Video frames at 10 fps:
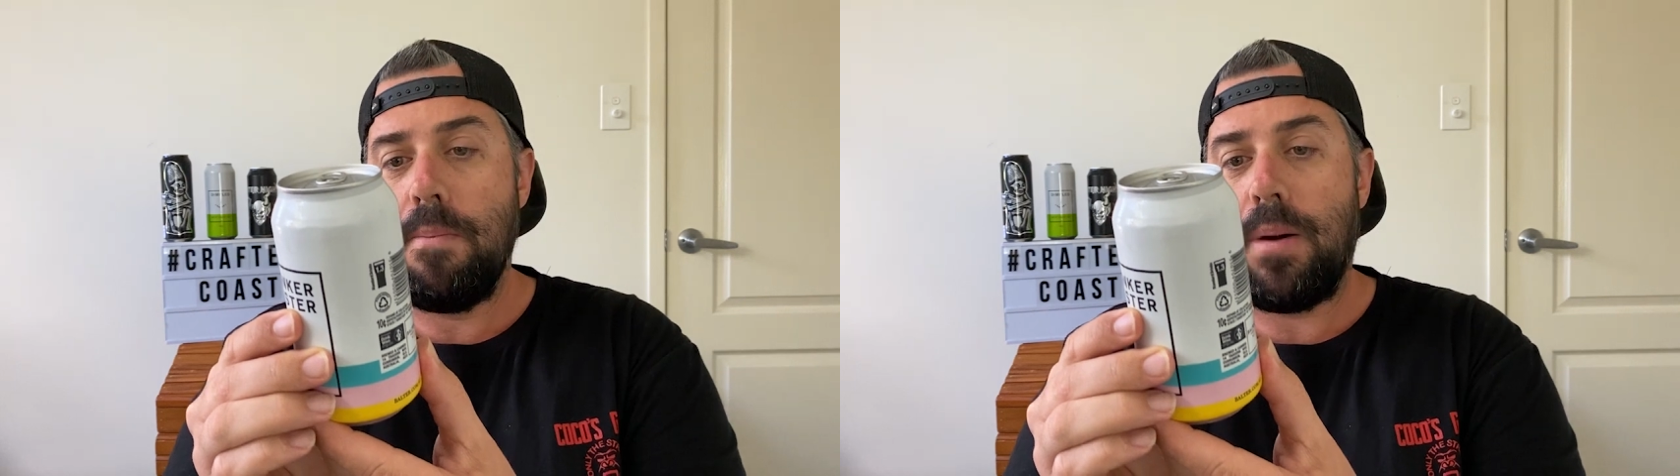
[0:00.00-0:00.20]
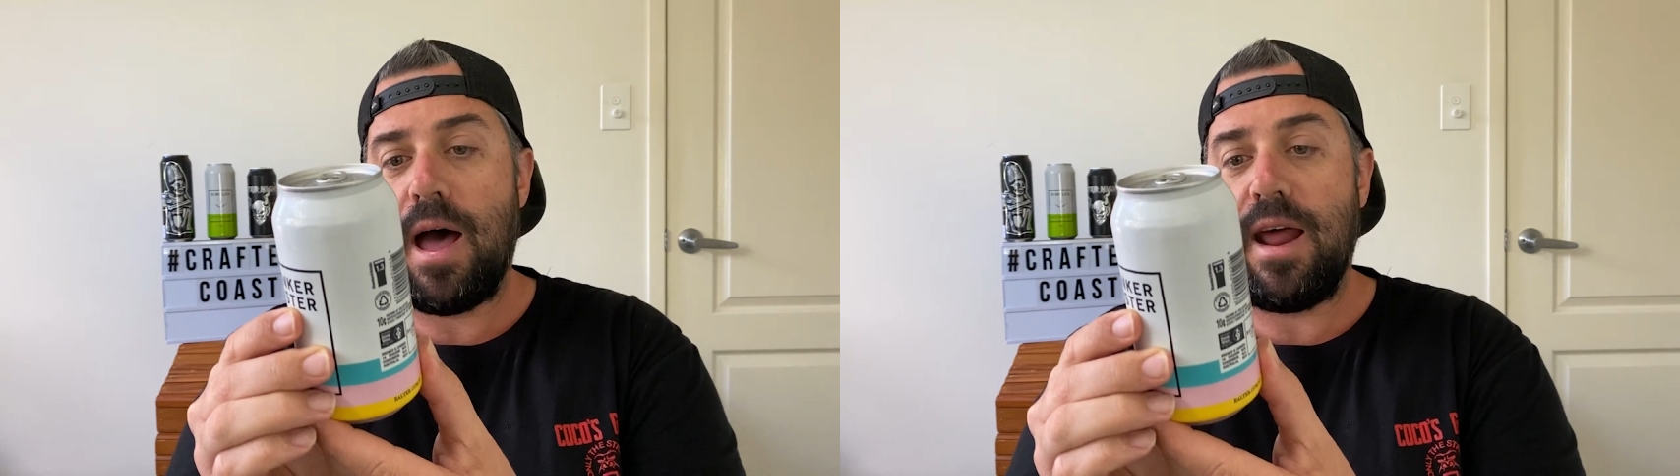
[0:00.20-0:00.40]

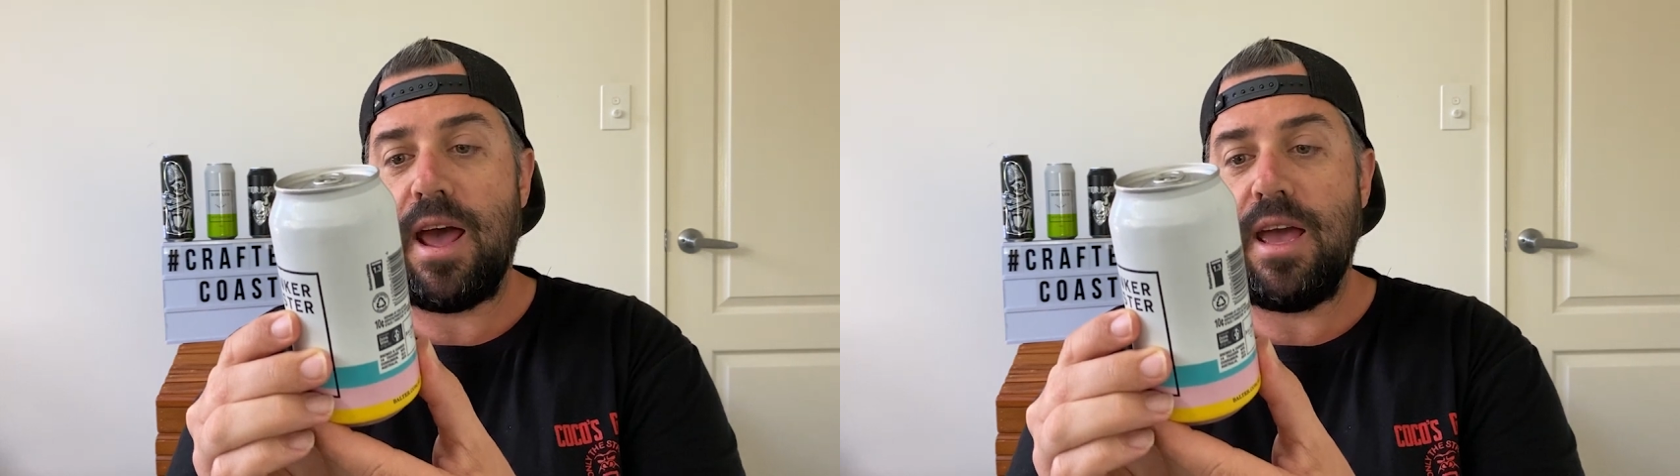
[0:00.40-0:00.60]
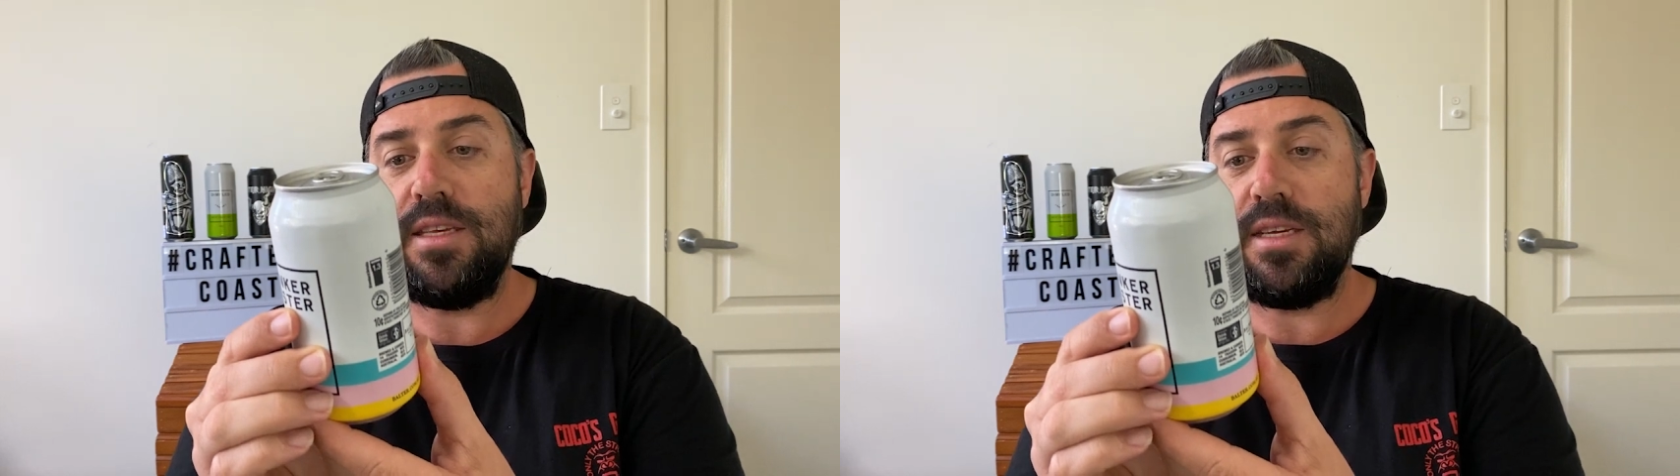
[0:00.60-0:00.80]
part
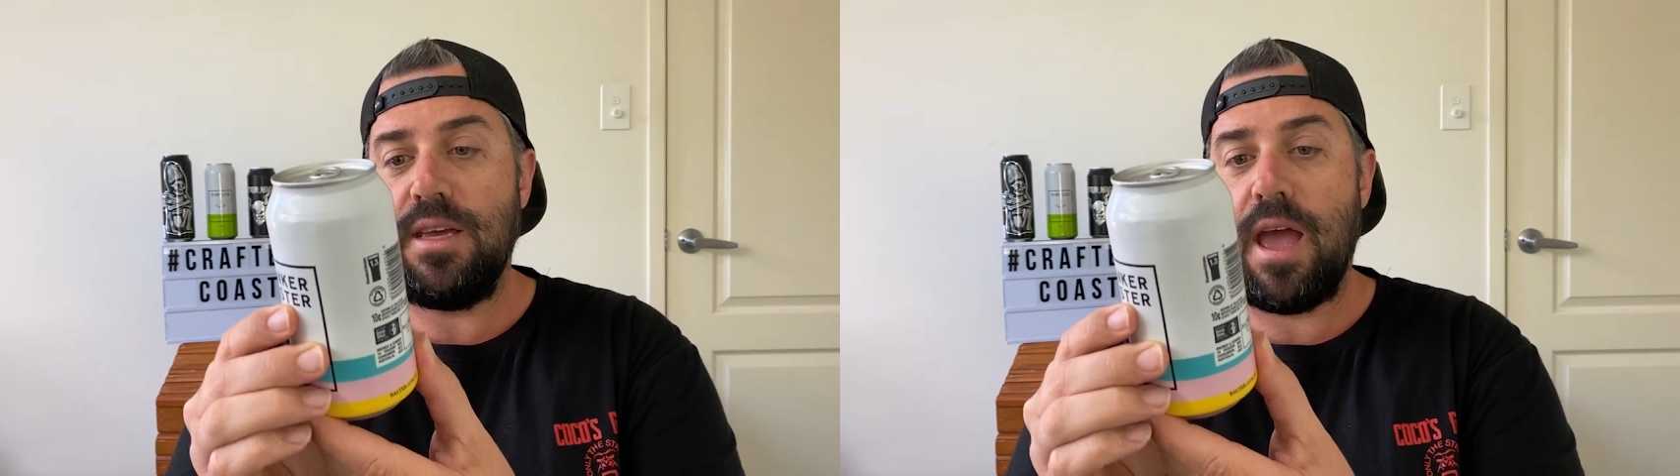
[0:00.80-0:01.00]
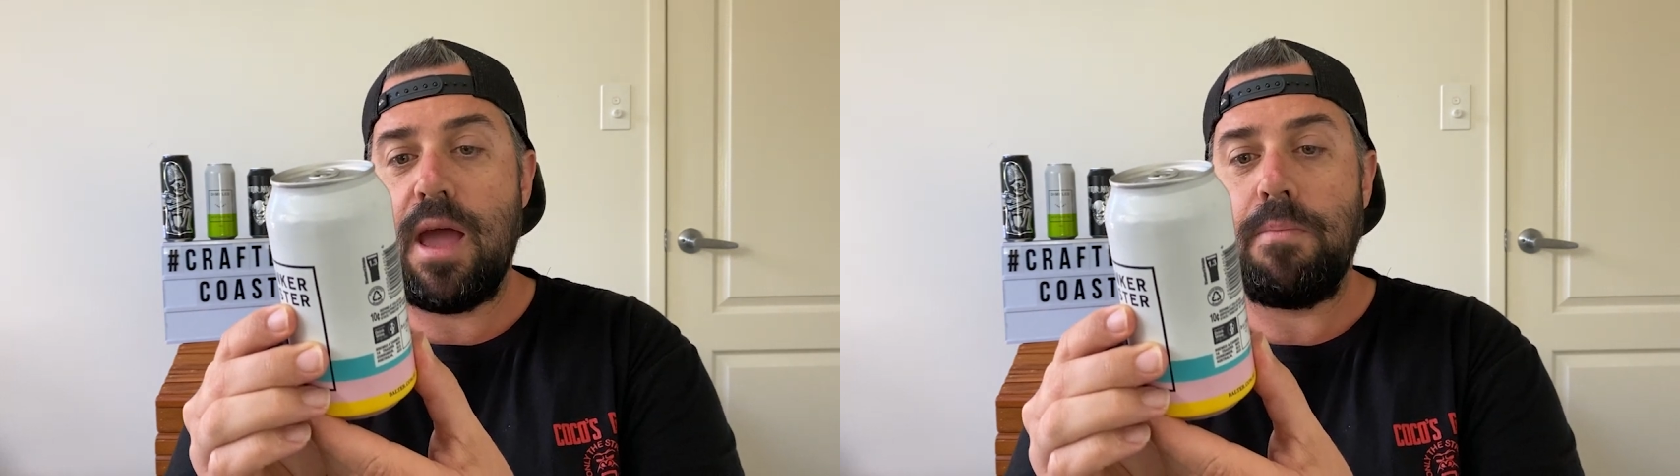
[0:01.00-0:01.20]

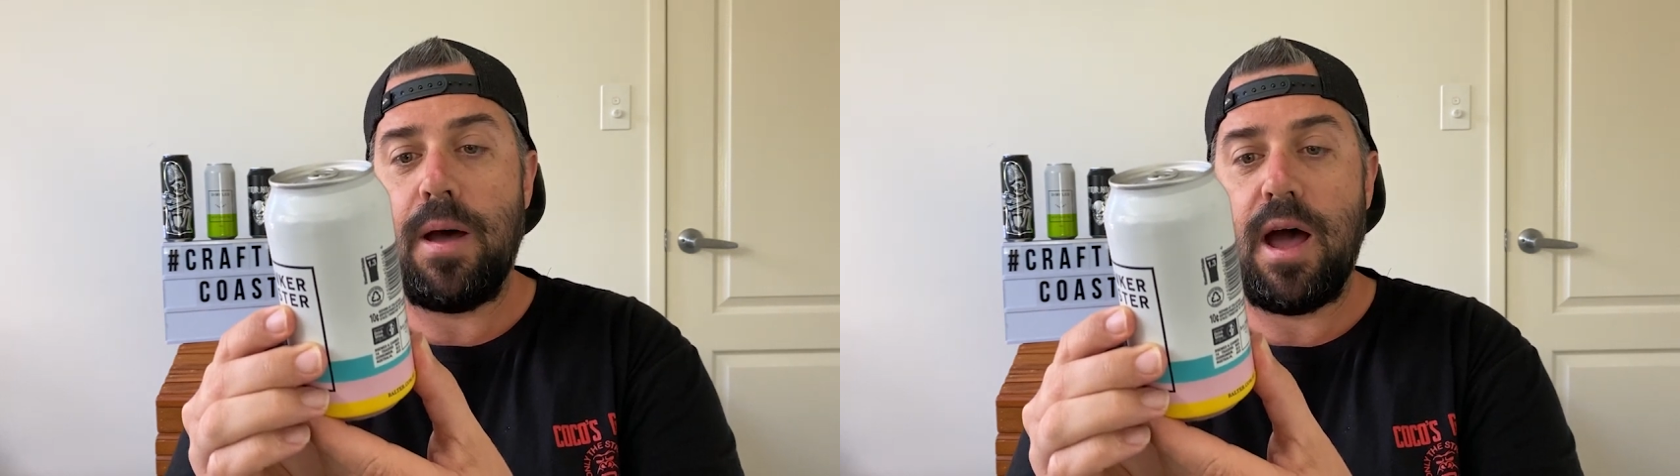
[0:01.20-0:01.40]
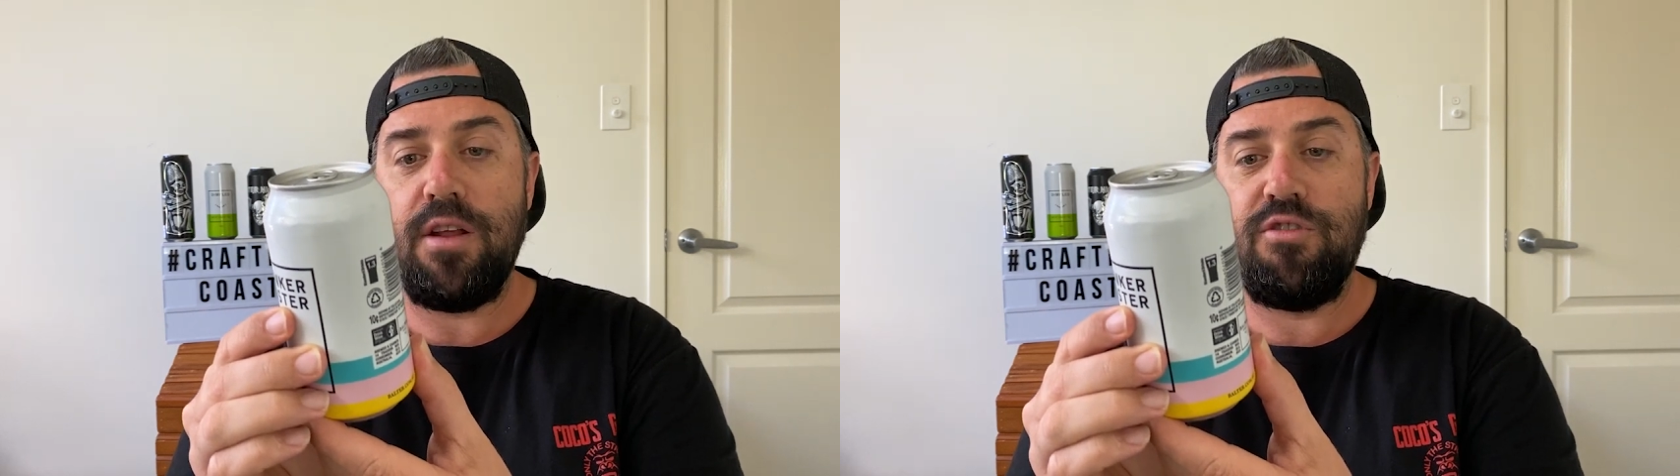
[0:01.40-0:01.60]
hazy, and
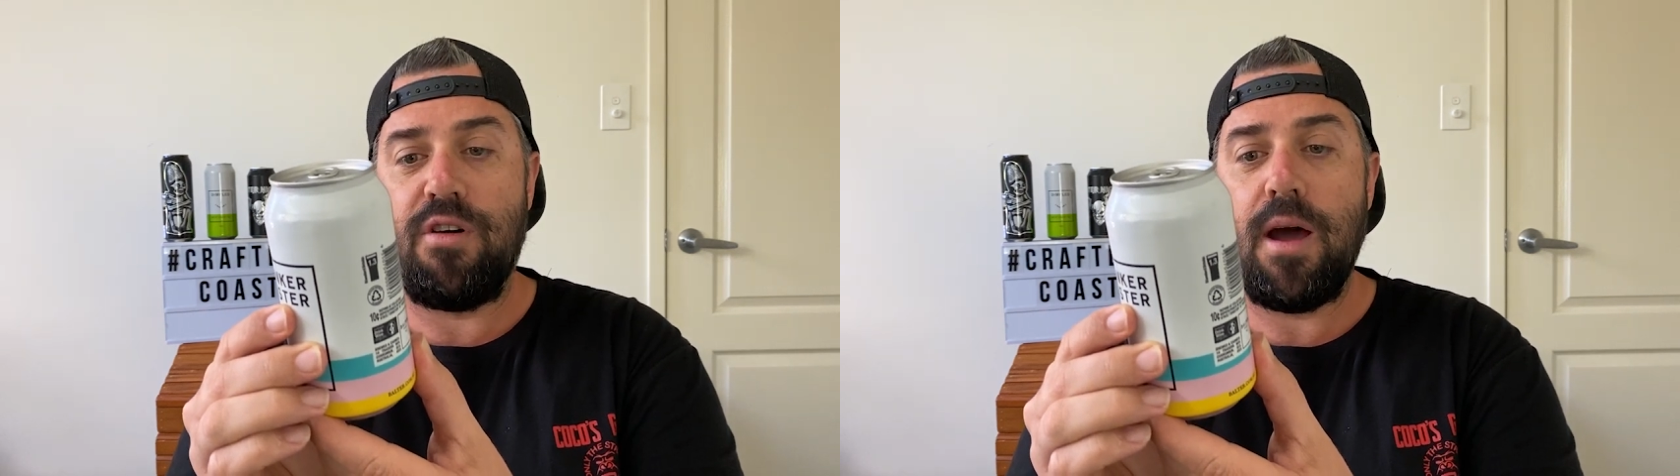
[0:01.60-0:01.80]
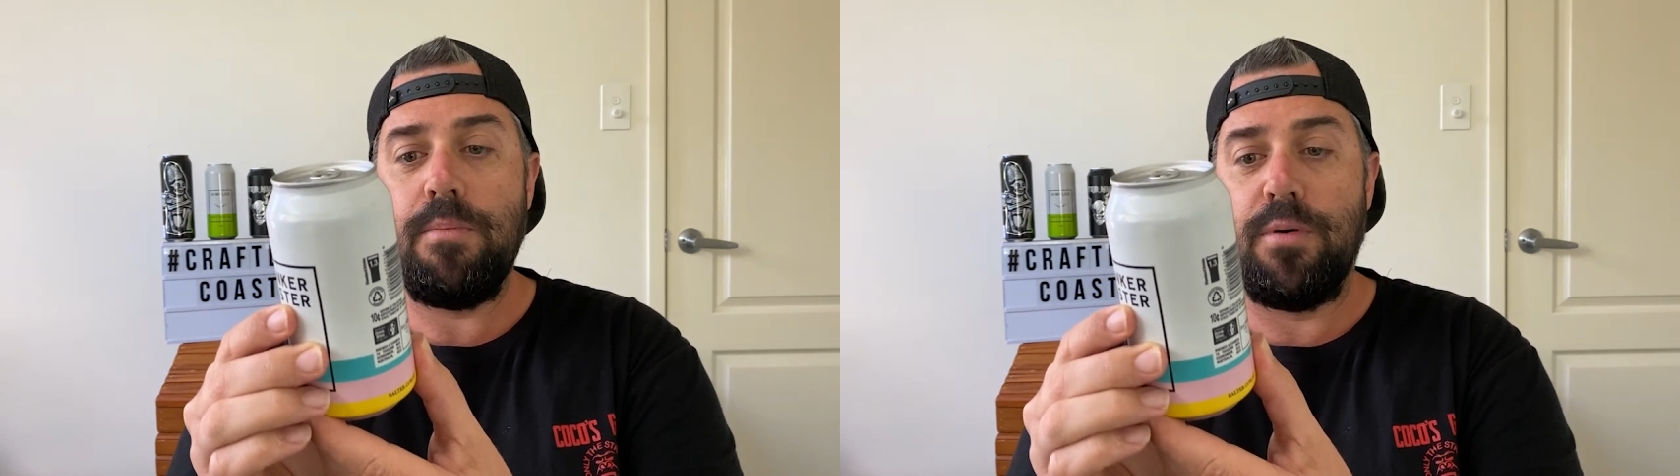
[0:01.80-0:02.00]
part
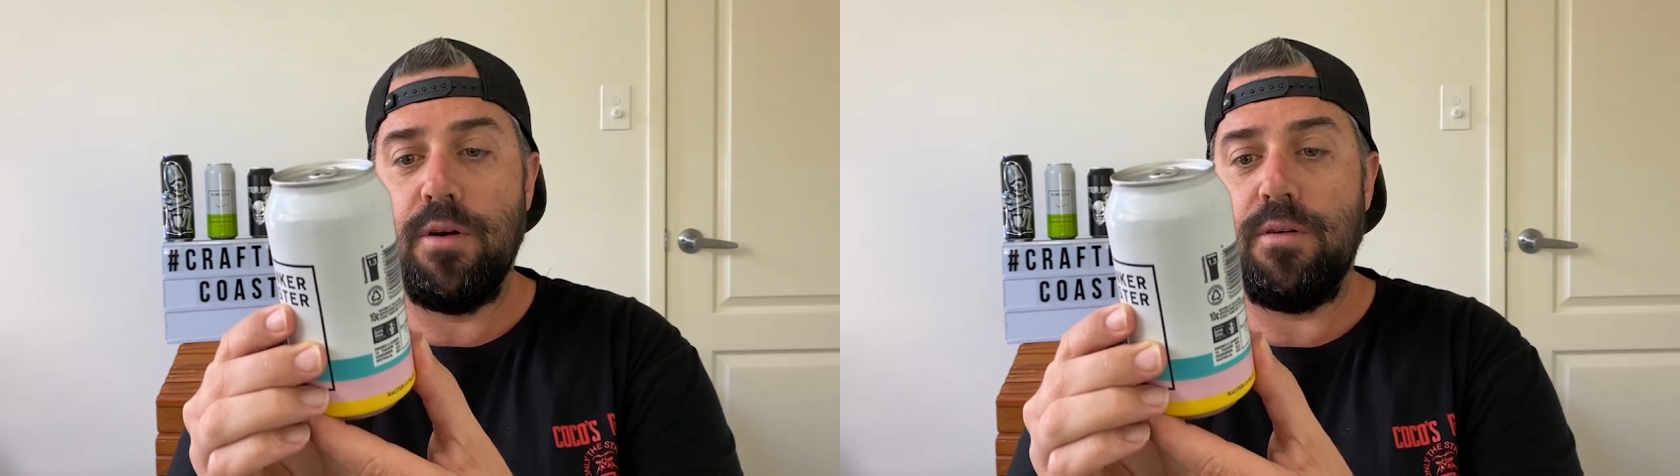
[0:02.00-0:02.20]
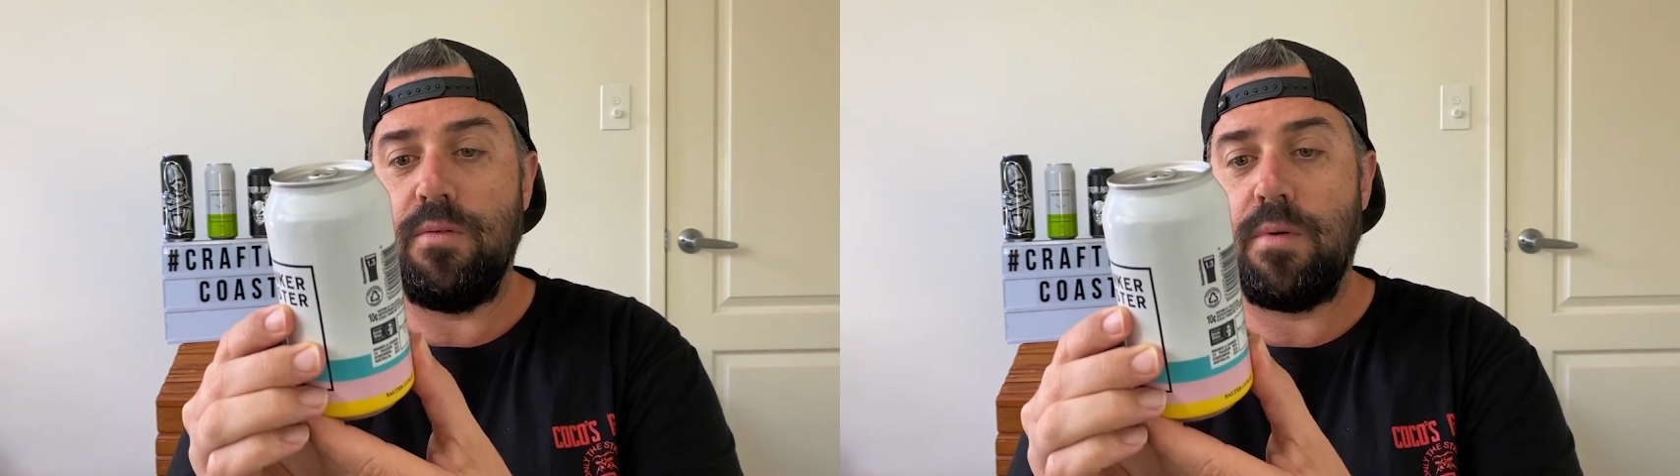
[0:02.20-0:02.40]
dry brute